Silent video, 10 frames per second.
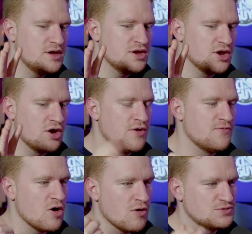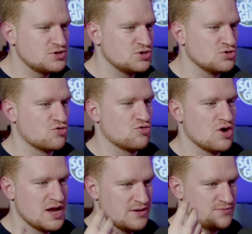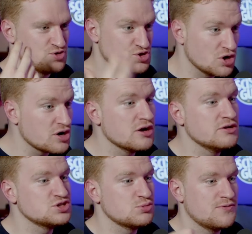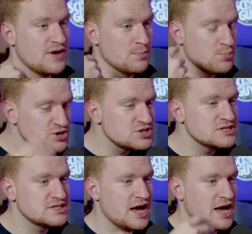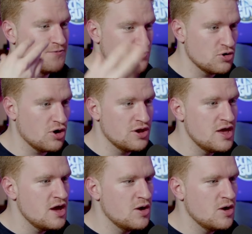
you know, evolved to crave sugar, and so we found bushes yeah. that had fruit on.